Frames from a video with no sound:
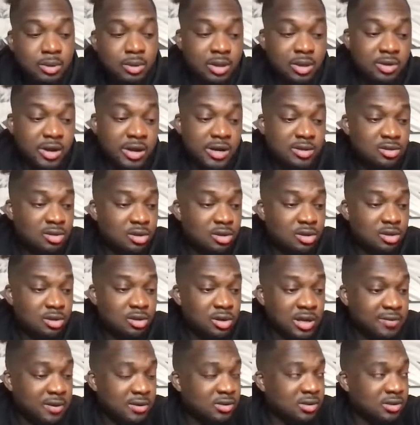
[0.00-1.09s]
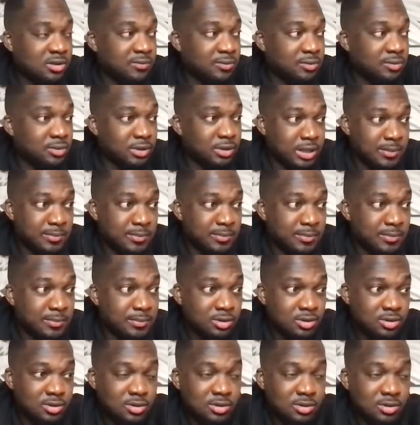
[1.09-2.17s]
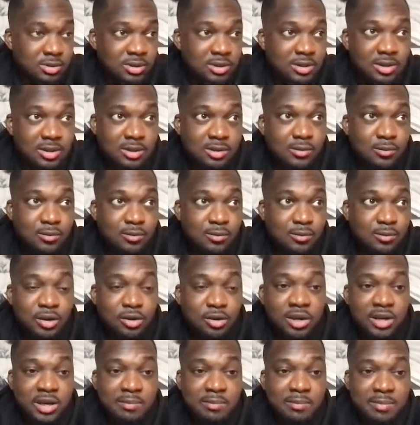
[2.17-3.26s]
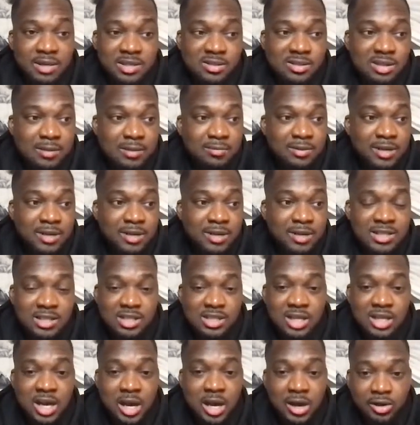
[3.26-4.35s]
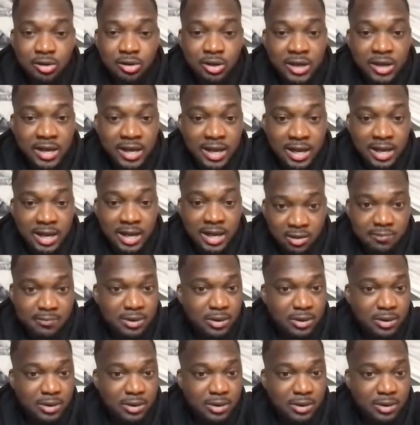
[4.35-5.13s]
Boy, credit to Ole first of all, yeah, because when Ole messes up, guys are shouting Ole out.